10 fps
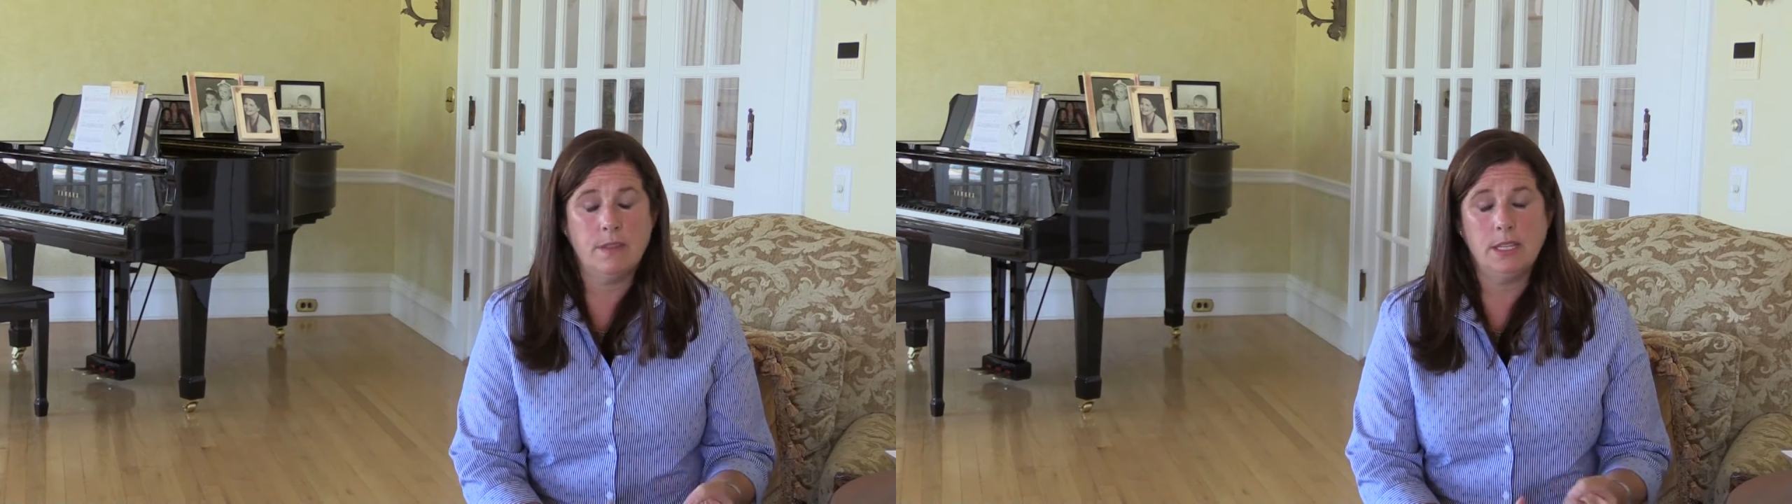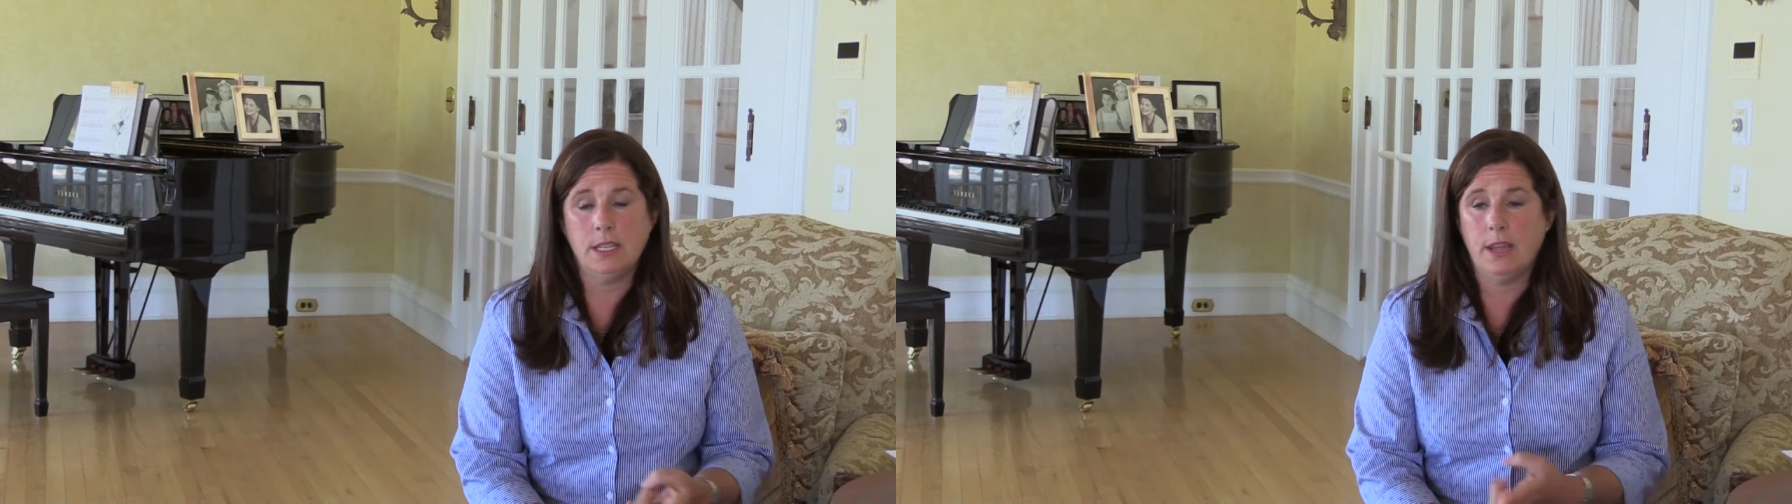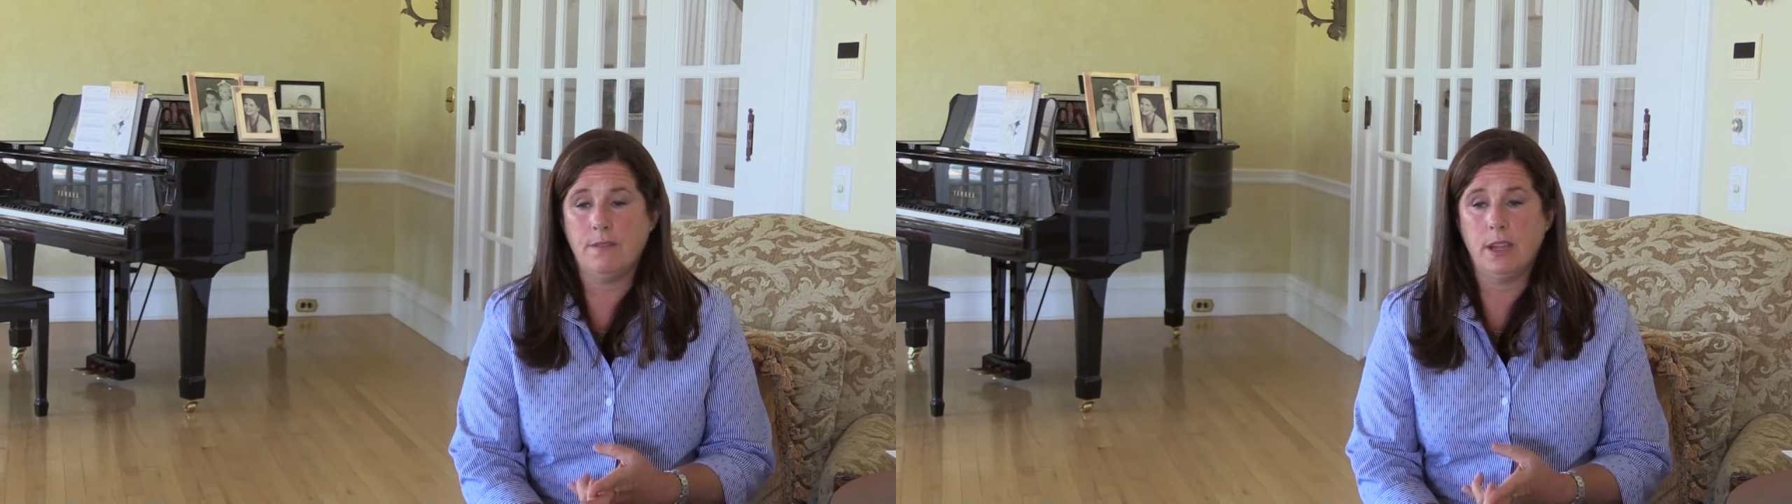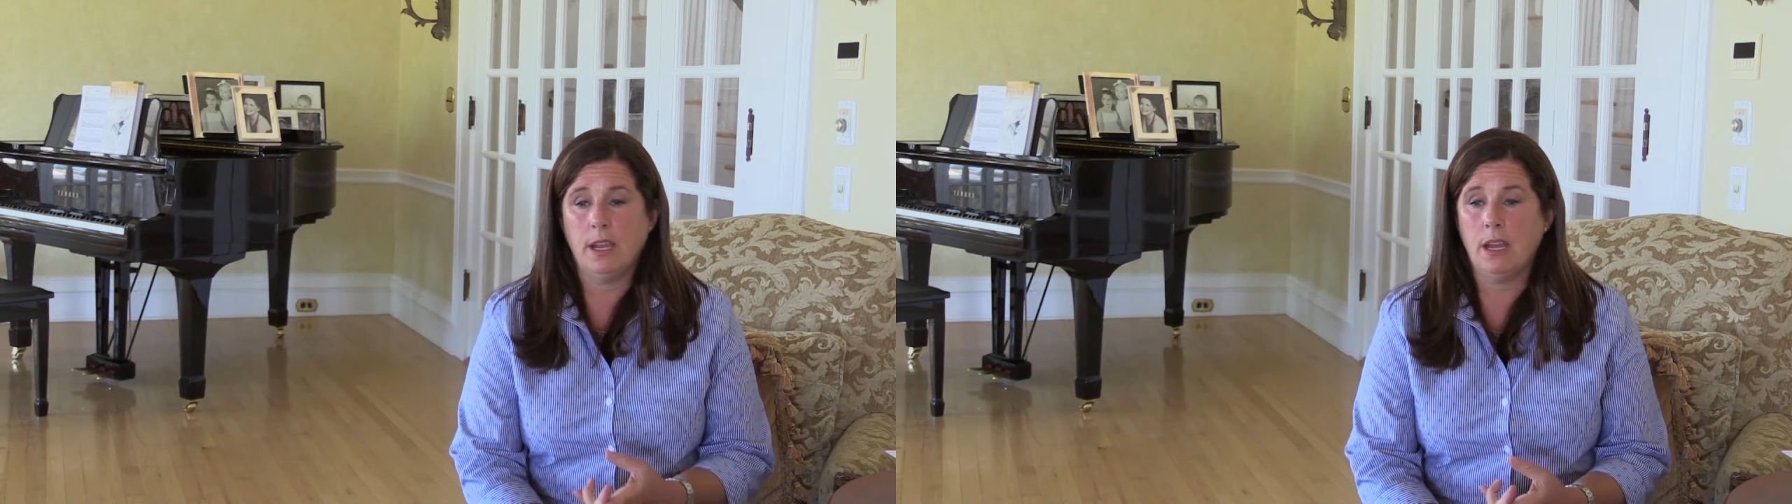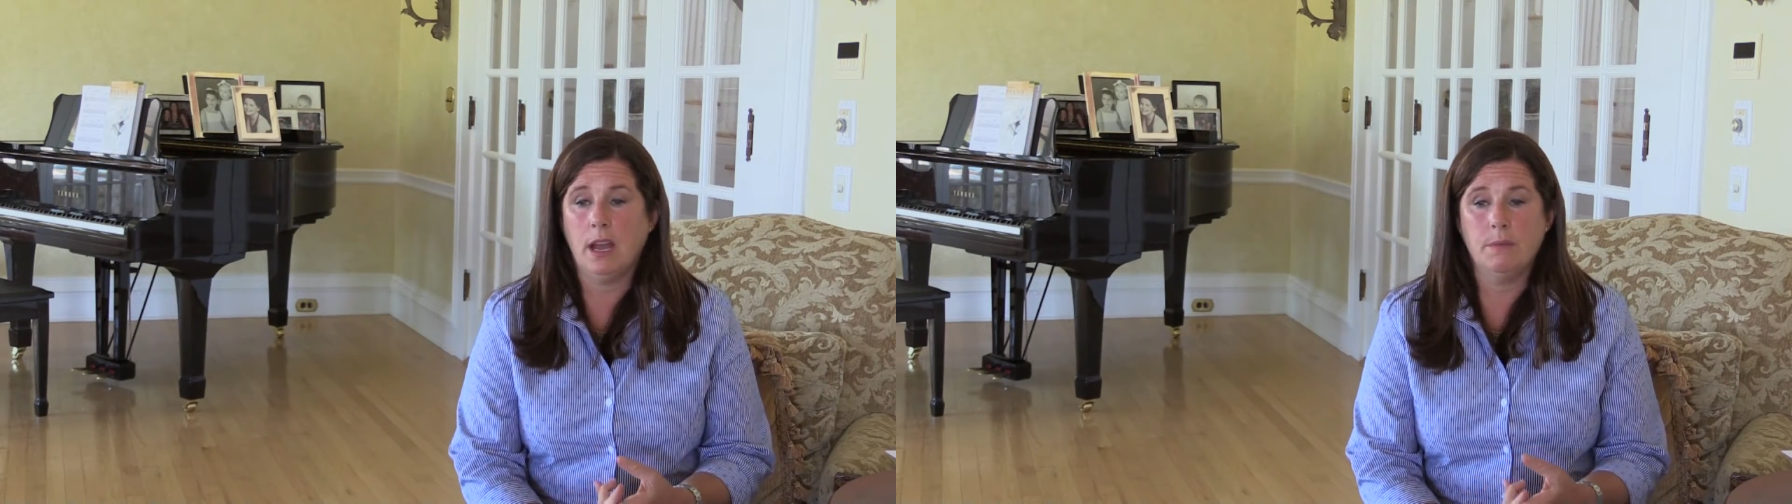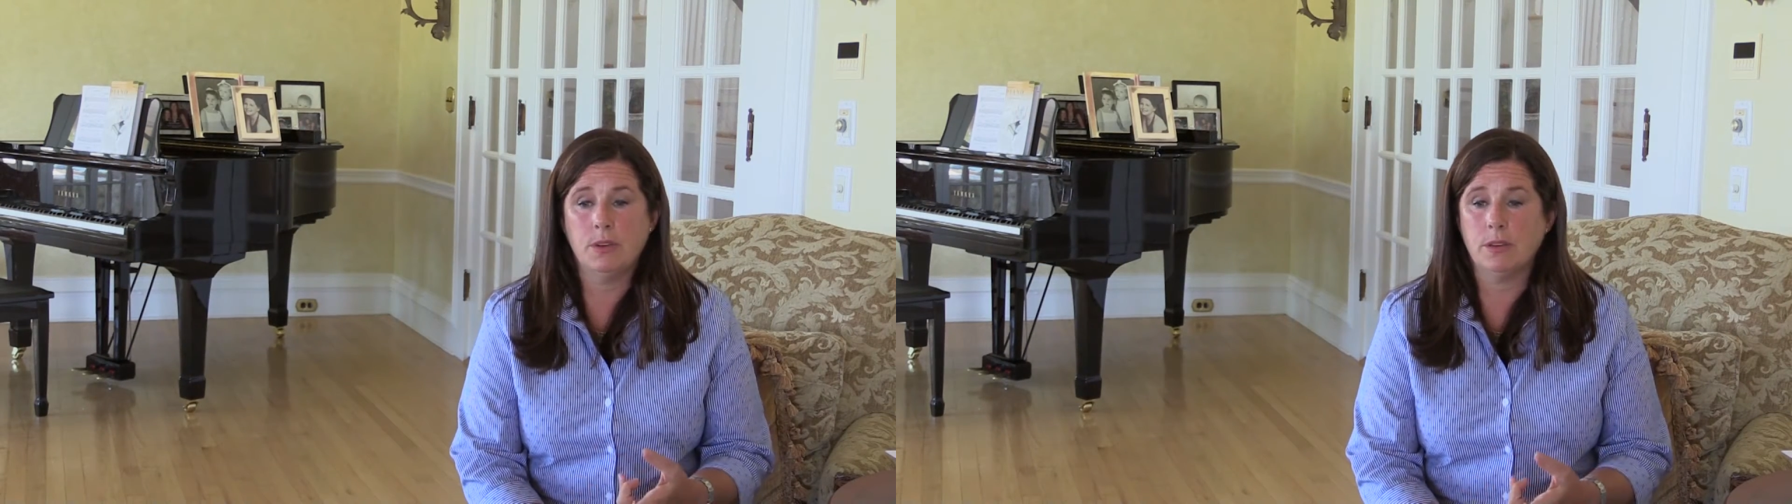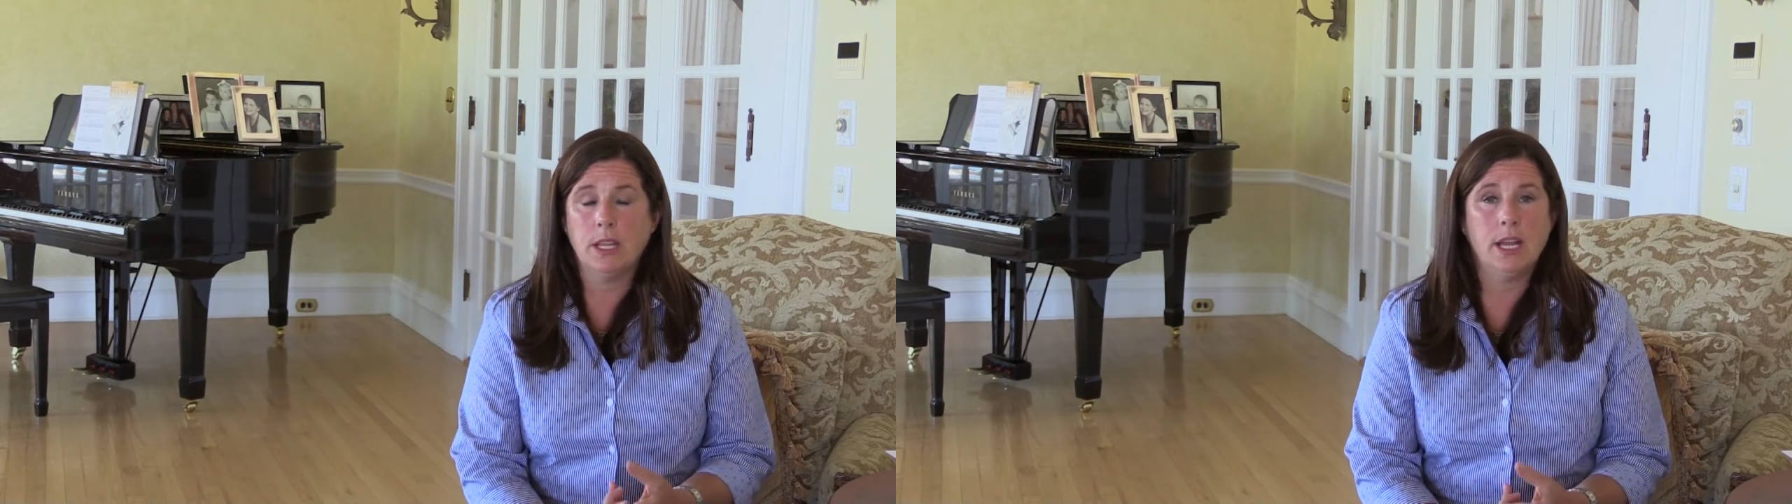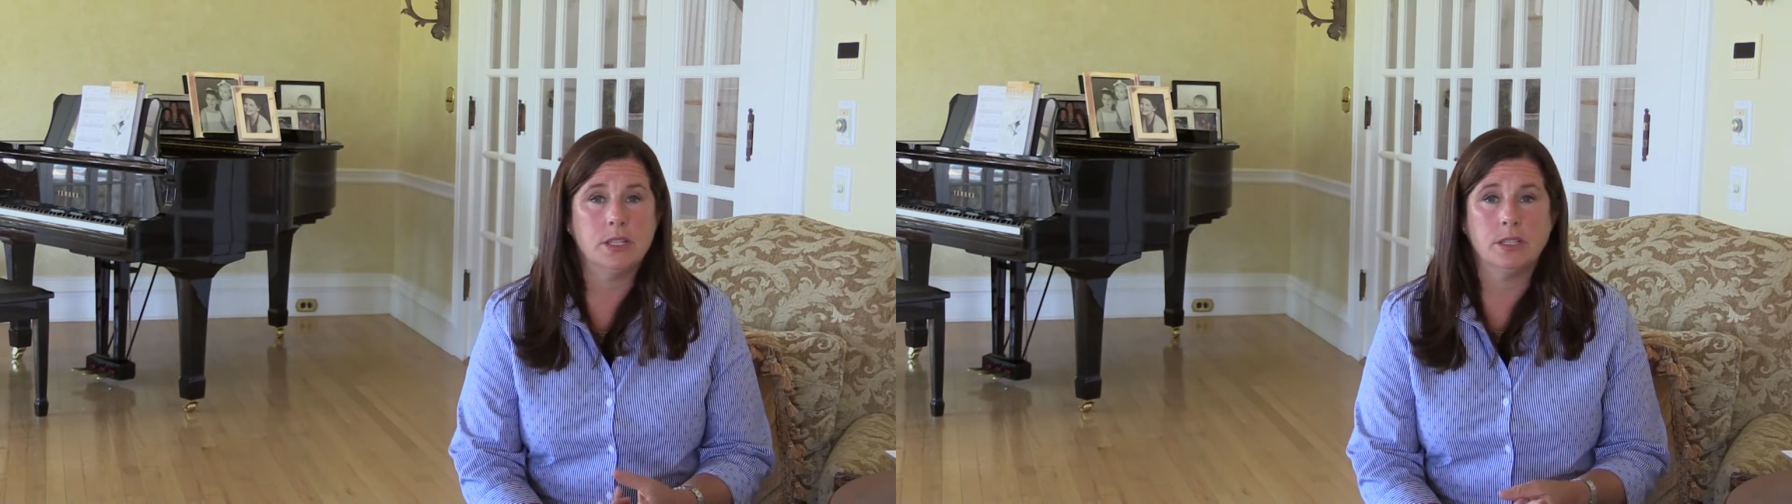They did every
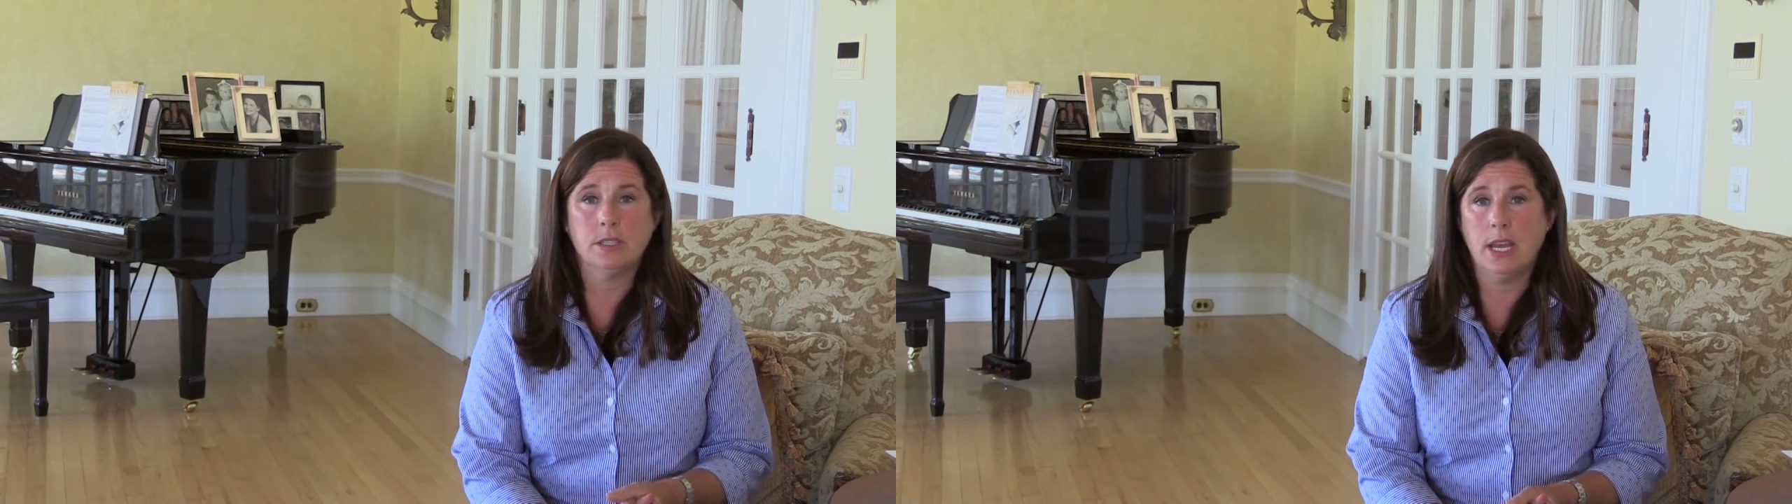neurological